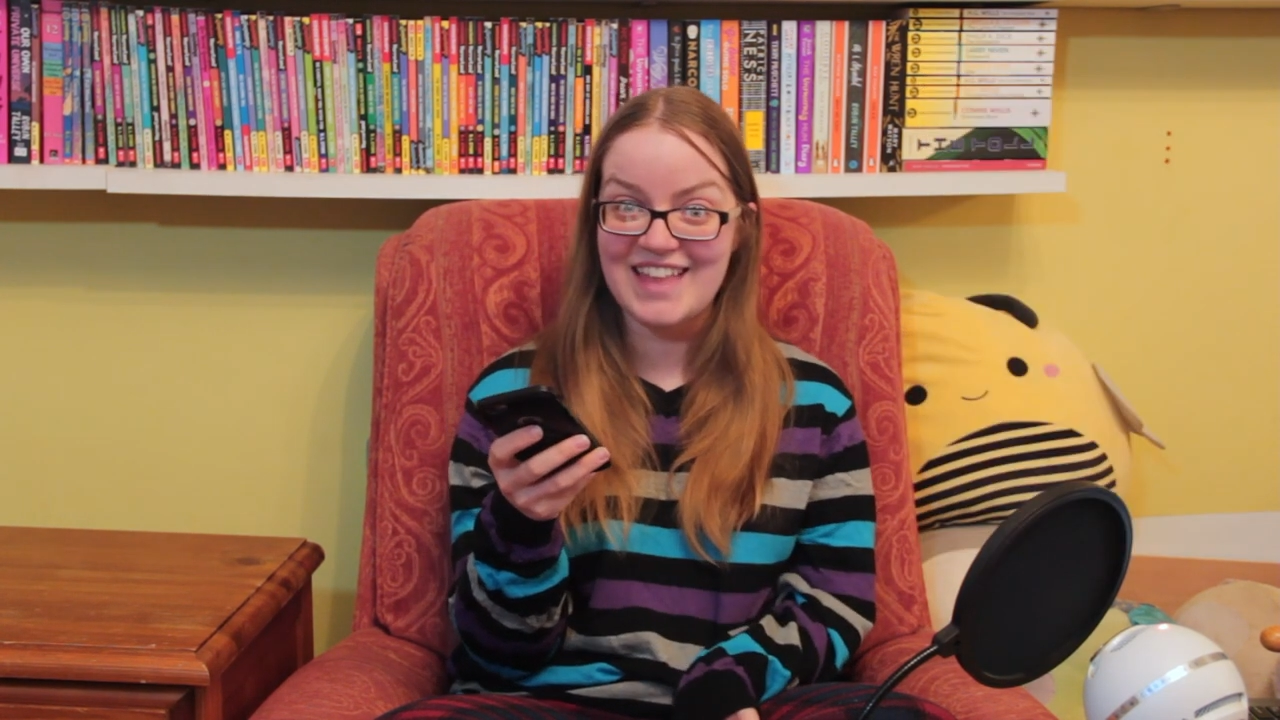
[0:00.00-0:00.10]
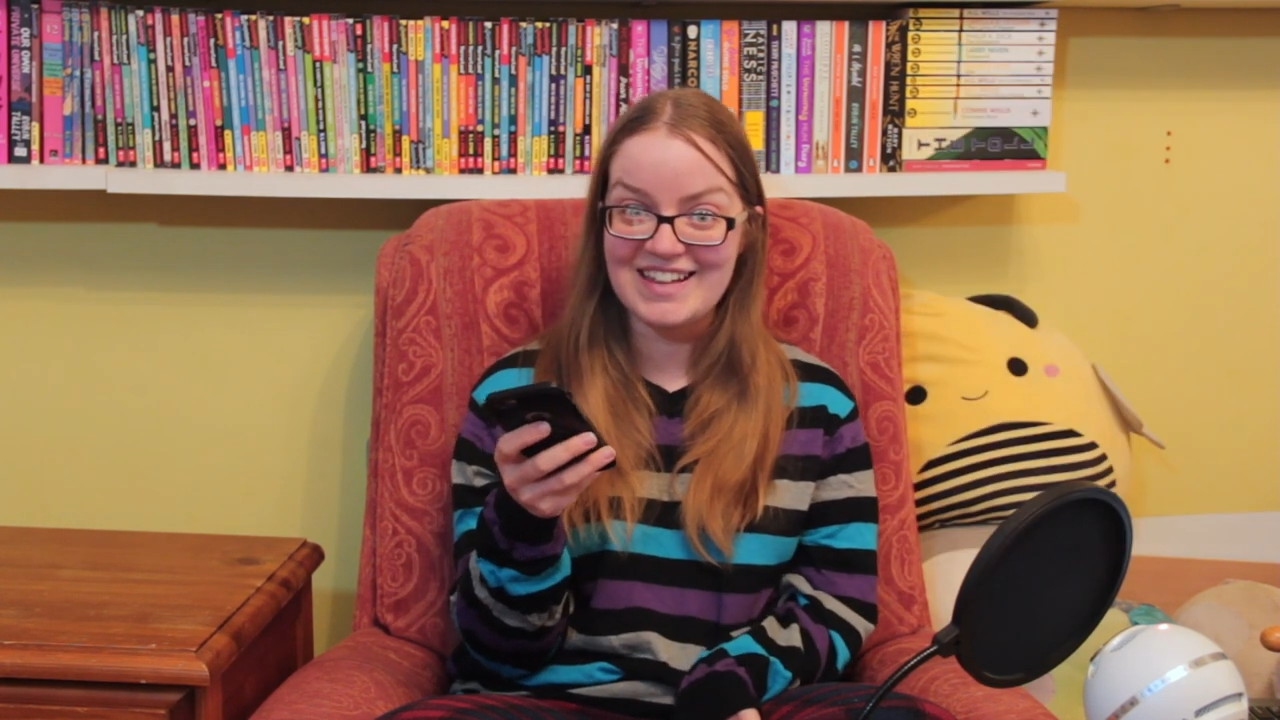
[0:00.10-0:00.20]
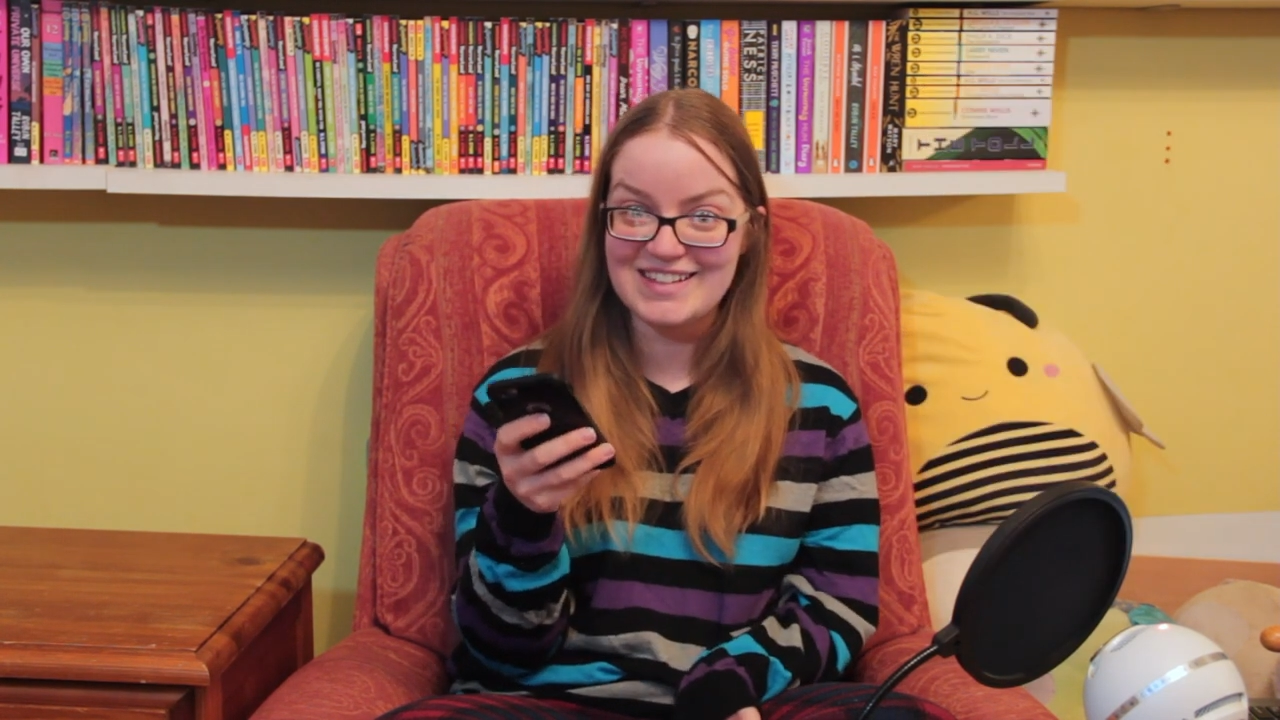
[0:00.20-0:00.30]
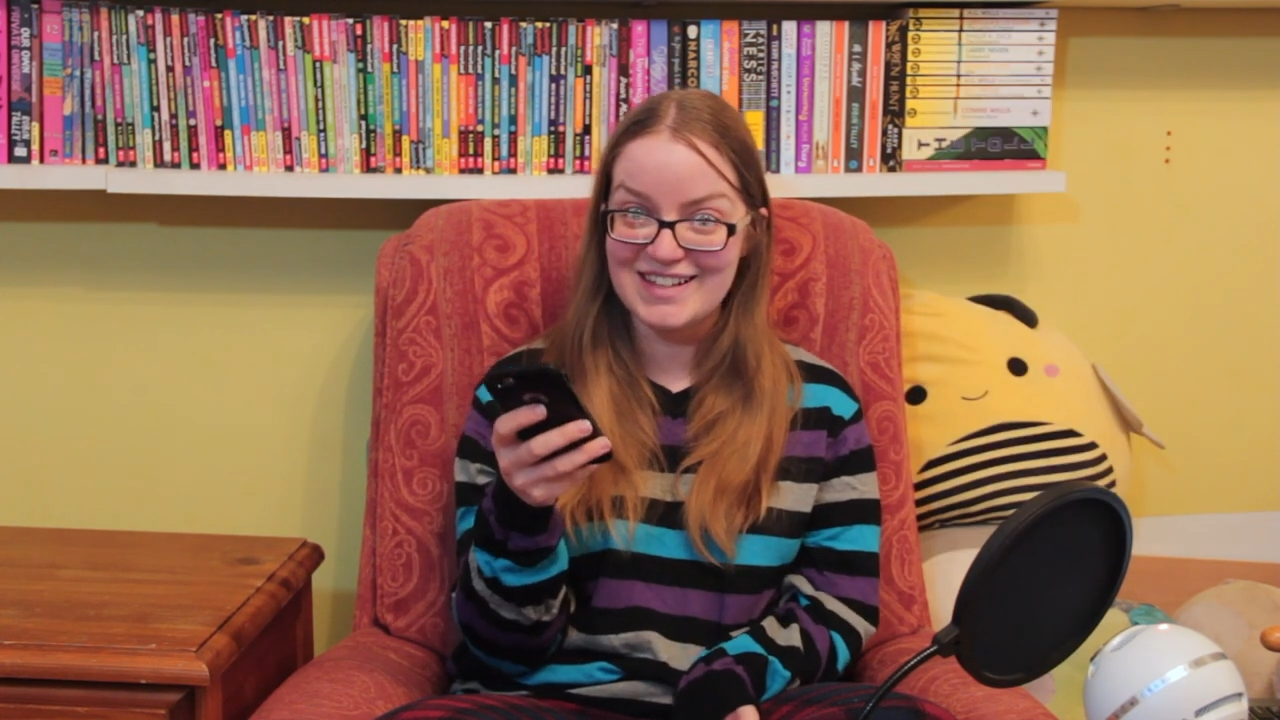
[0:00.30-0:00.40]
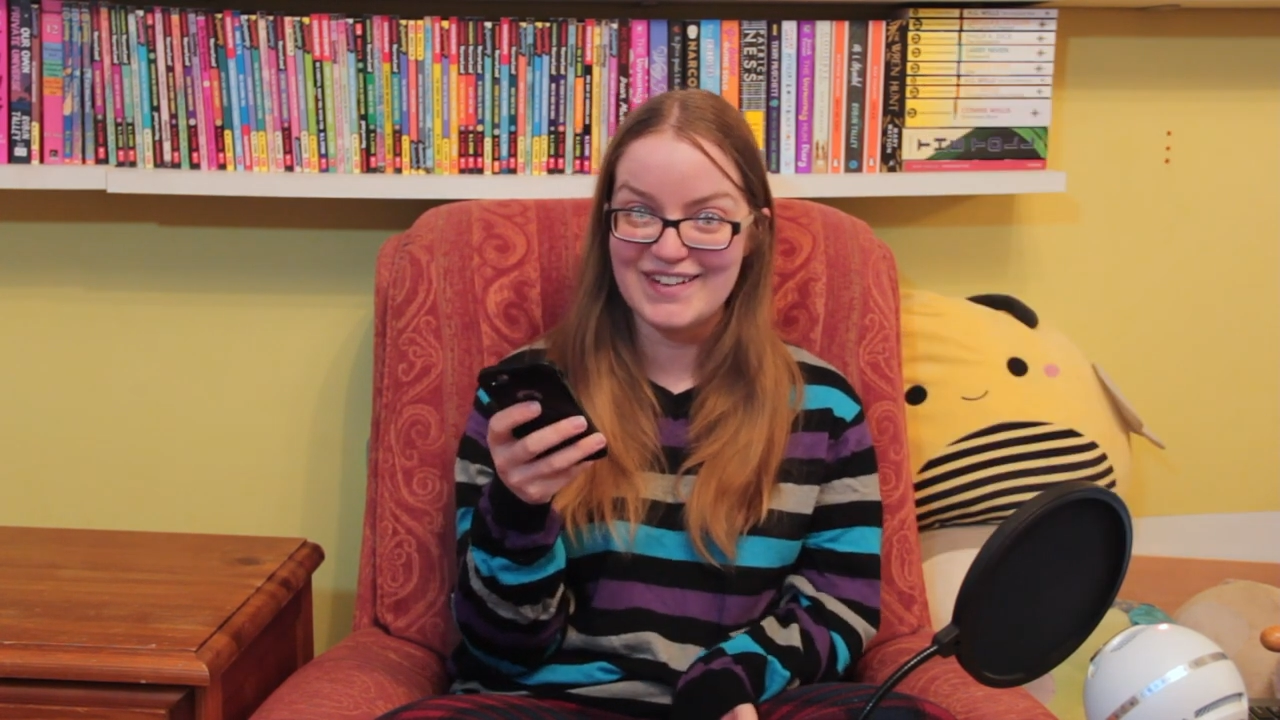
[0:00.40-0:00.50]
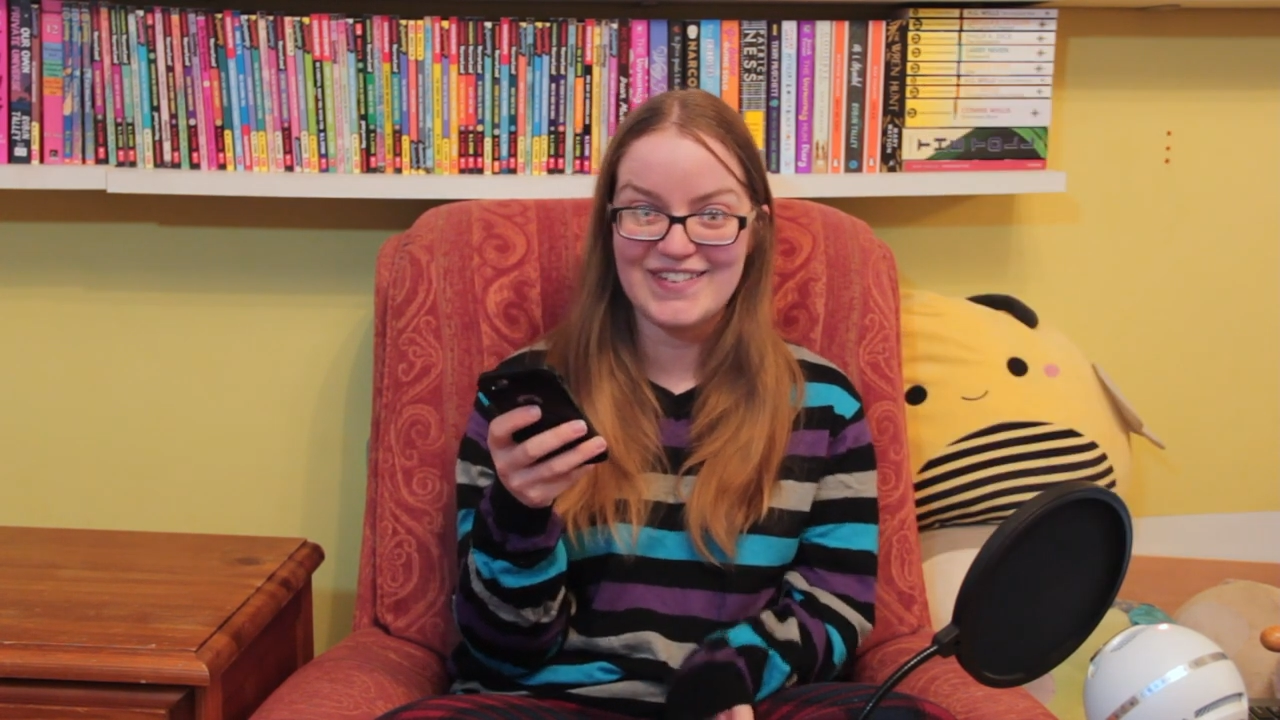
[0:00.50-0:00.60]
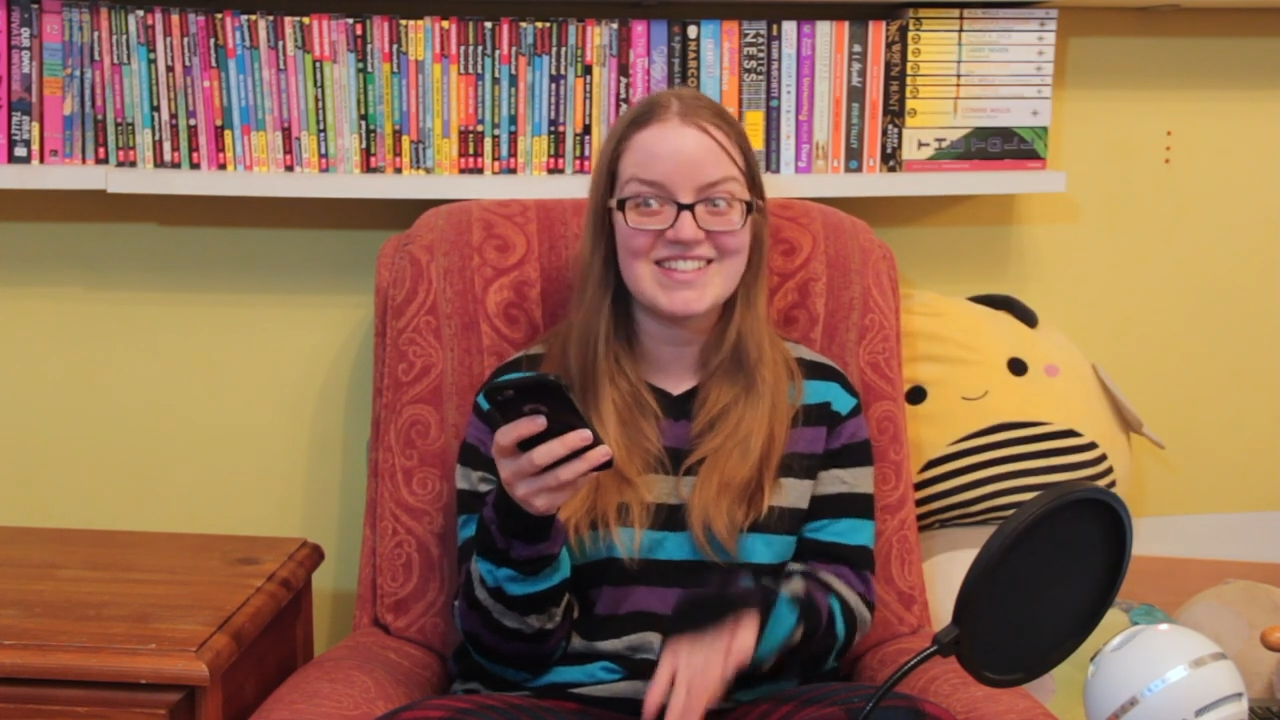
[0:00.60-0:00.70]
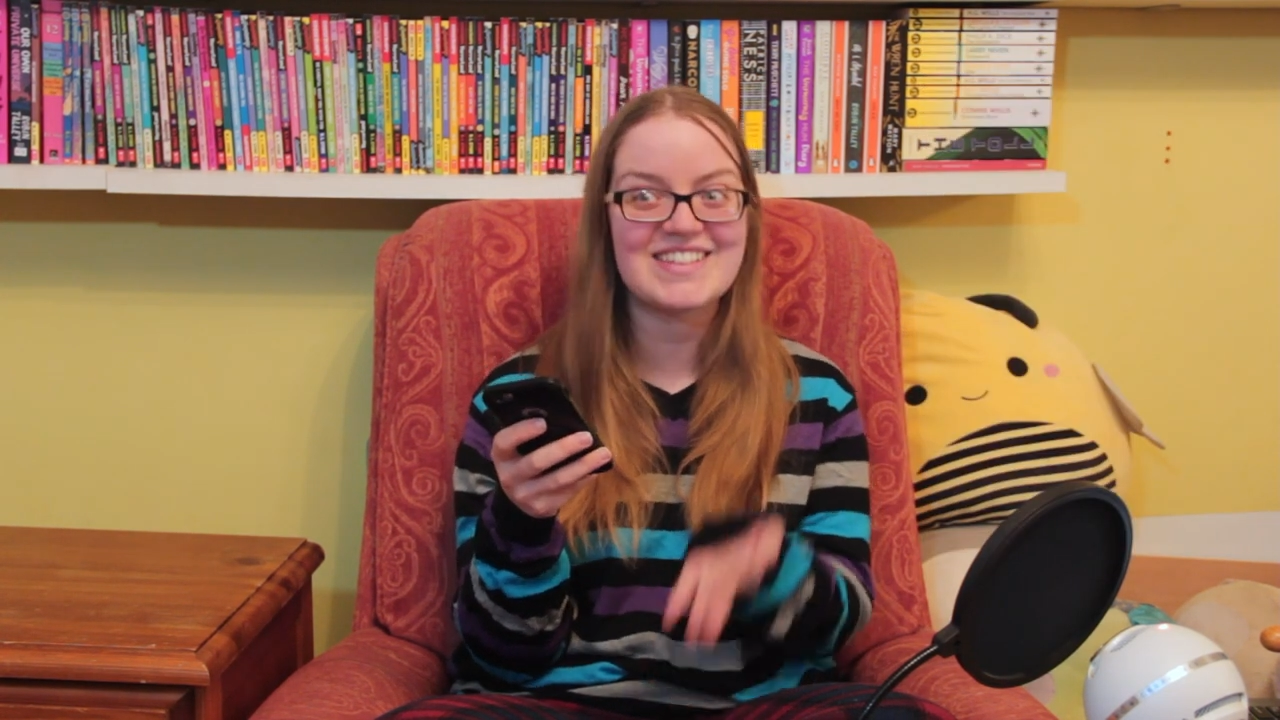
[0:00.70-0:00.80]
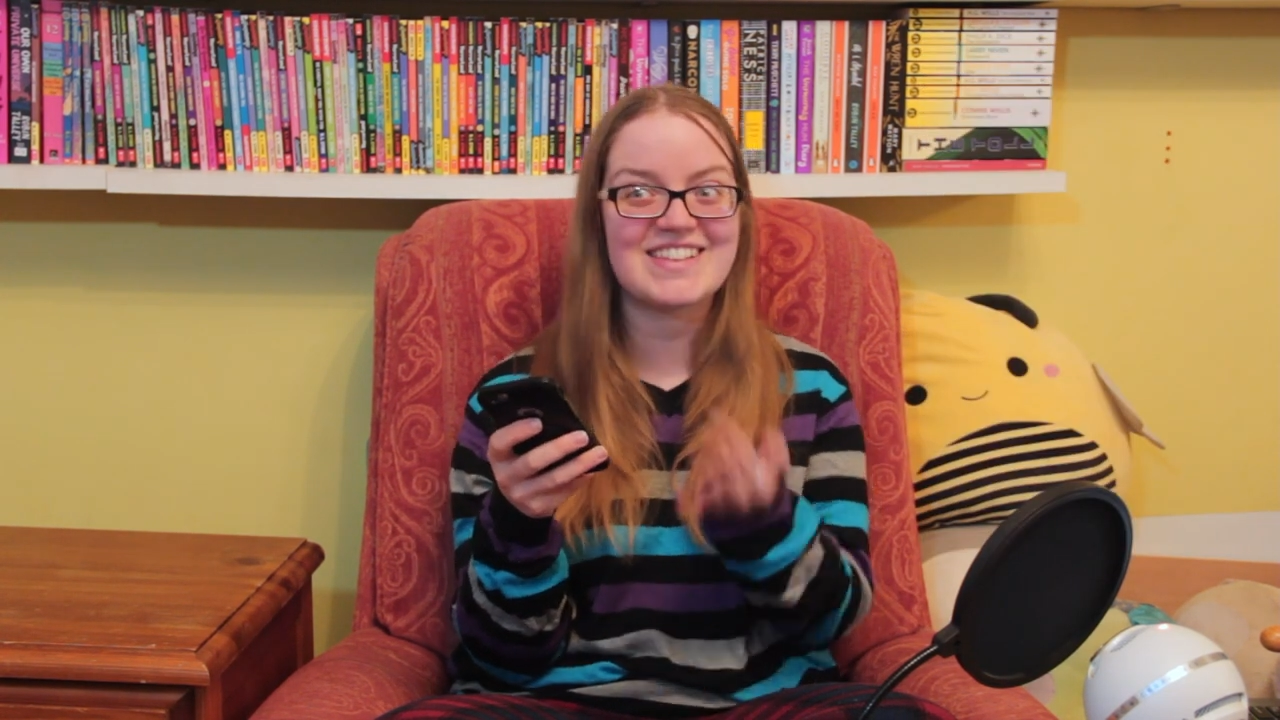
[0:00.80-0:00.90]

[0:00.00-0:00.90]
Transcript: that series.